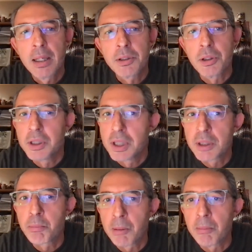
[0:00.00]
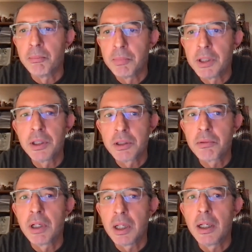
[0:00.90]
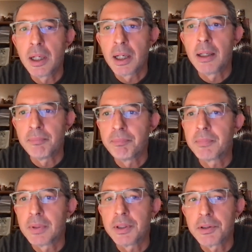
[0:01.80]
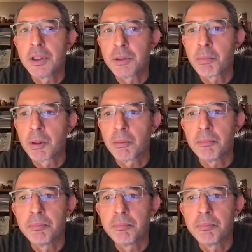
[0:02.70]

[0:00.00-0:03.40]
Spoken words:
so it is a problem. It is really a serious problem.